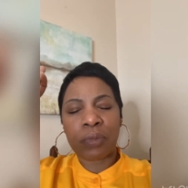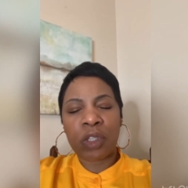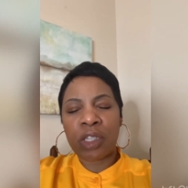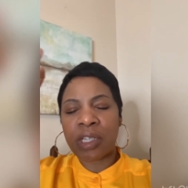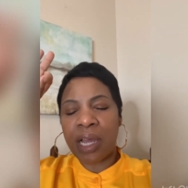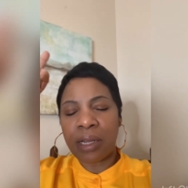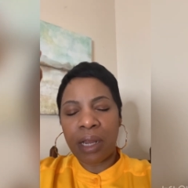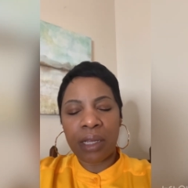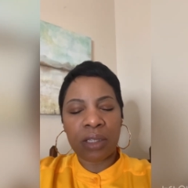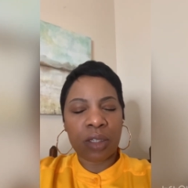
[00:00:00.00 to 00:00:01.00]
just kind of
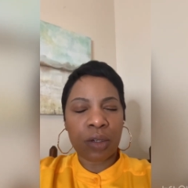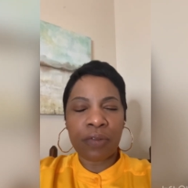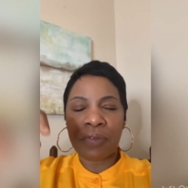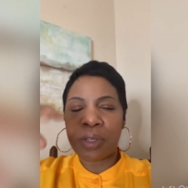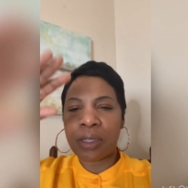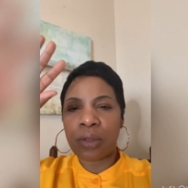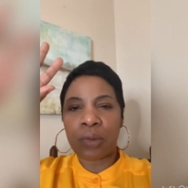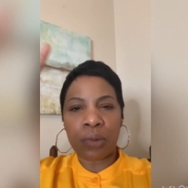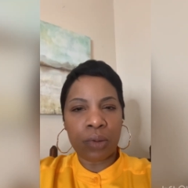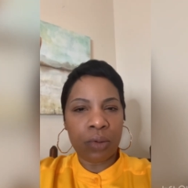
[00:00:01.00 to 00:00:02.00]
like surfing
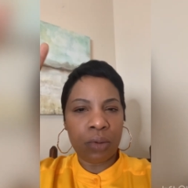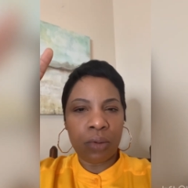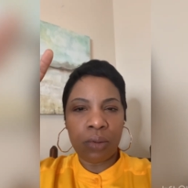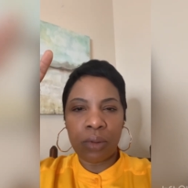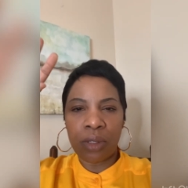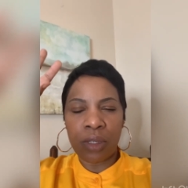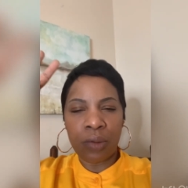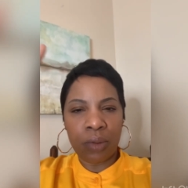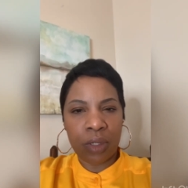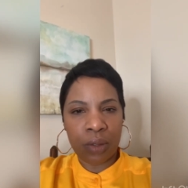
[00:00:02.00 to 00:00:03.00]
through
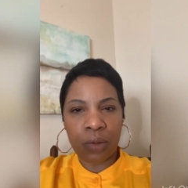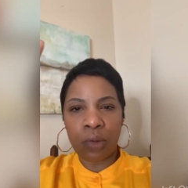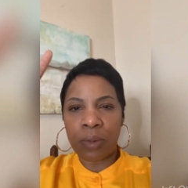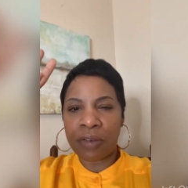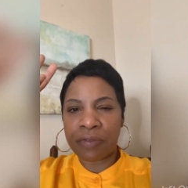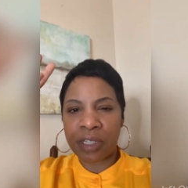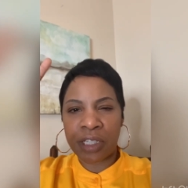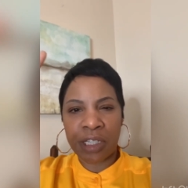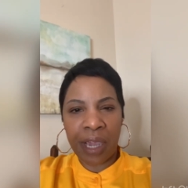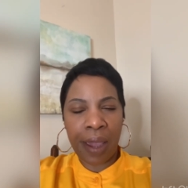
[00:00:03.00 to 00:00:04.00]
YouTube, different
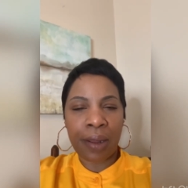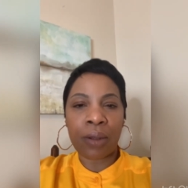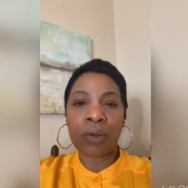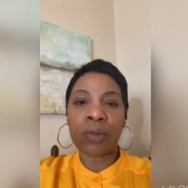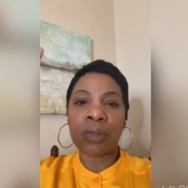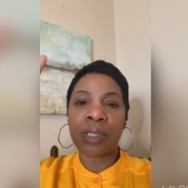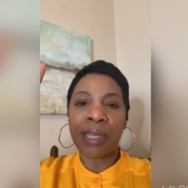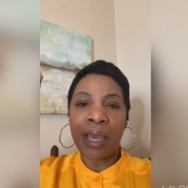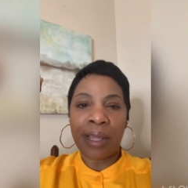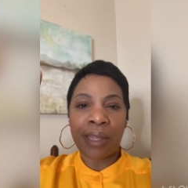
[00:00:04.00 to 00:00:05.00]
channels
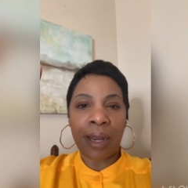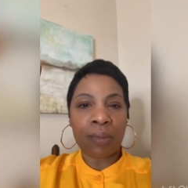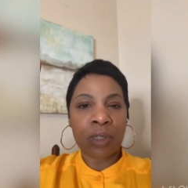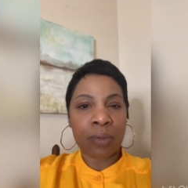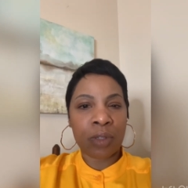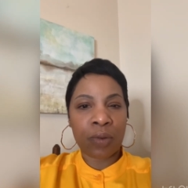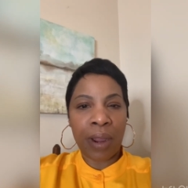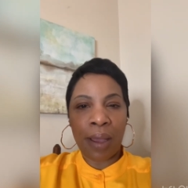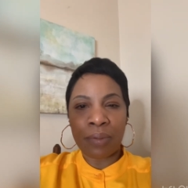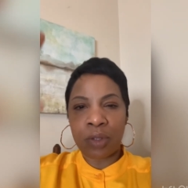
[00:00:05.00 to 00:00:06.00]
that I'm
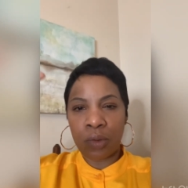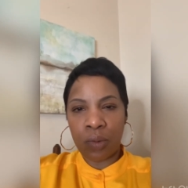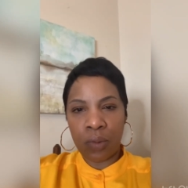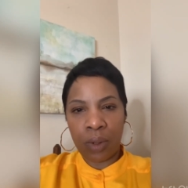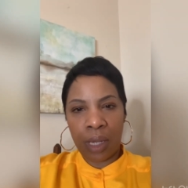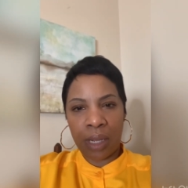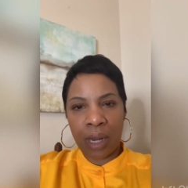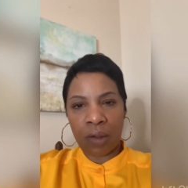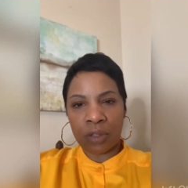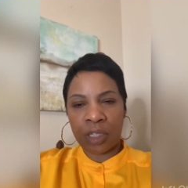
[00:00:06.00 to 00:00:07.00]
subscribed to, and
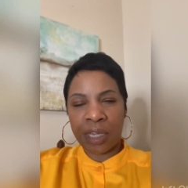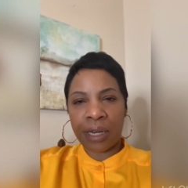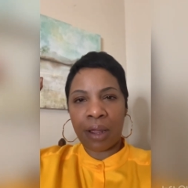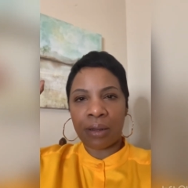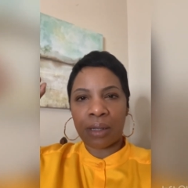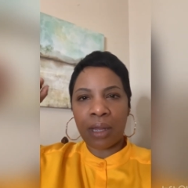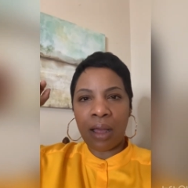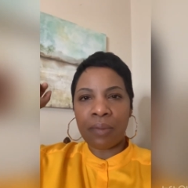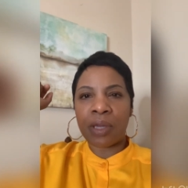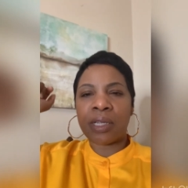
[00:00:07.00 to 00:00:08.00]
I was checking out the
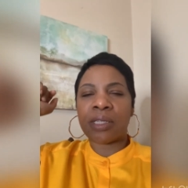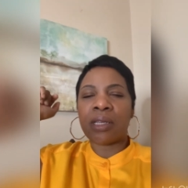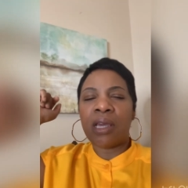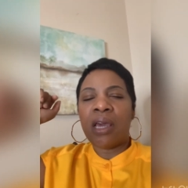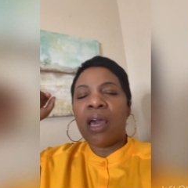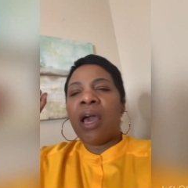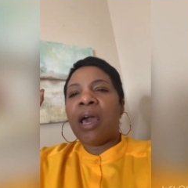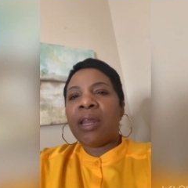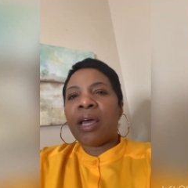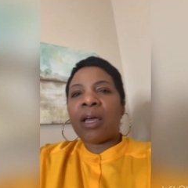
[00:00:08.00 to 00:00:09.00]
comments.
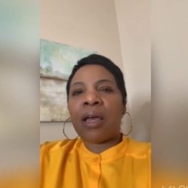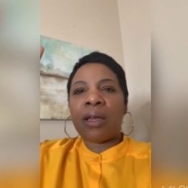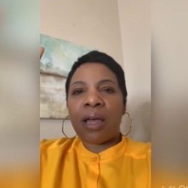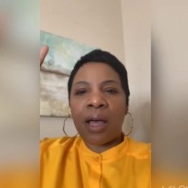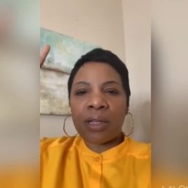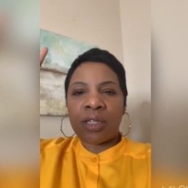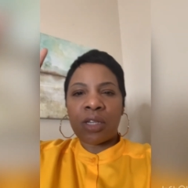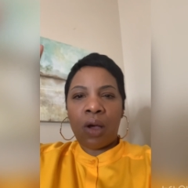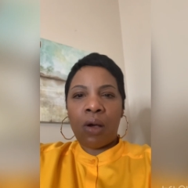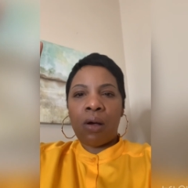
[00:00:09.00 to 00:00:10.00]
And I, I
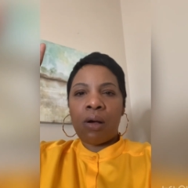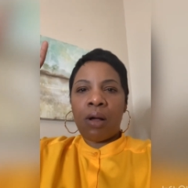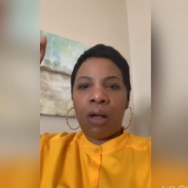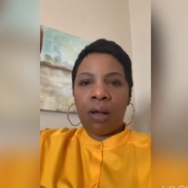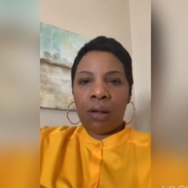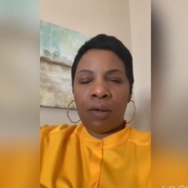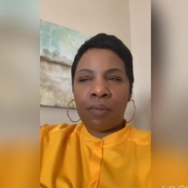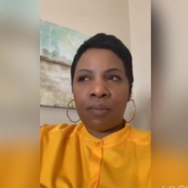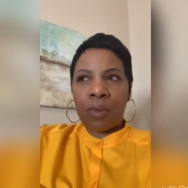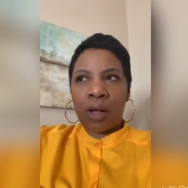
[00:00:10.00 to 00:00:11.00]
saw
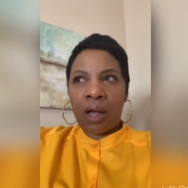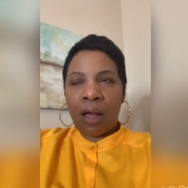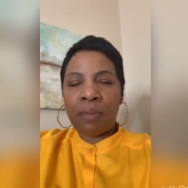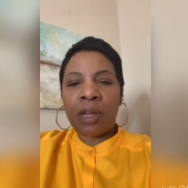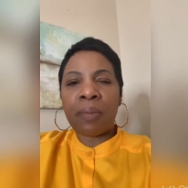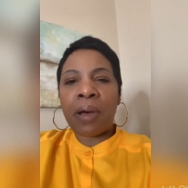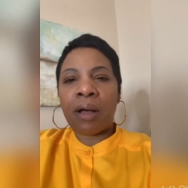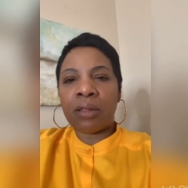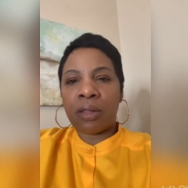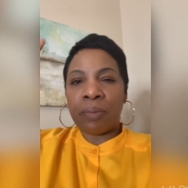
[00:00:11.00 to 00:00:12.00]
um, a comment
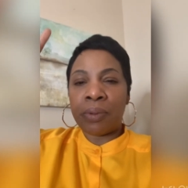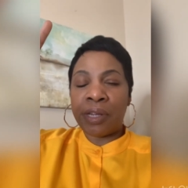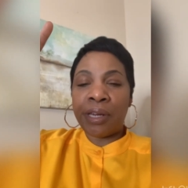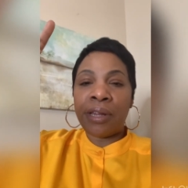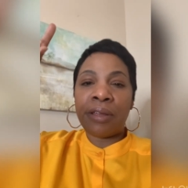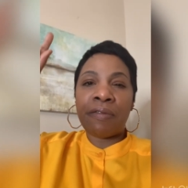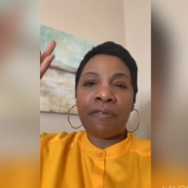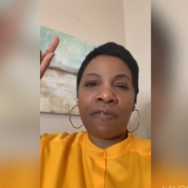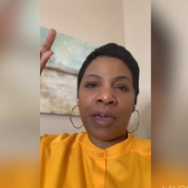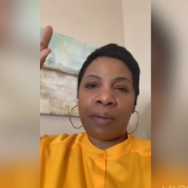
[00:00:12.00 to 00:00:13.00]
about the blended
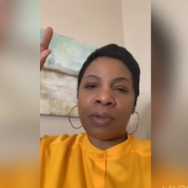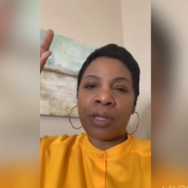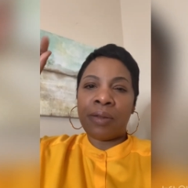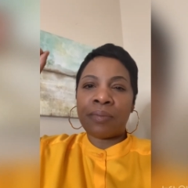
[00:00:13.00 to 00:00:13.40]
family.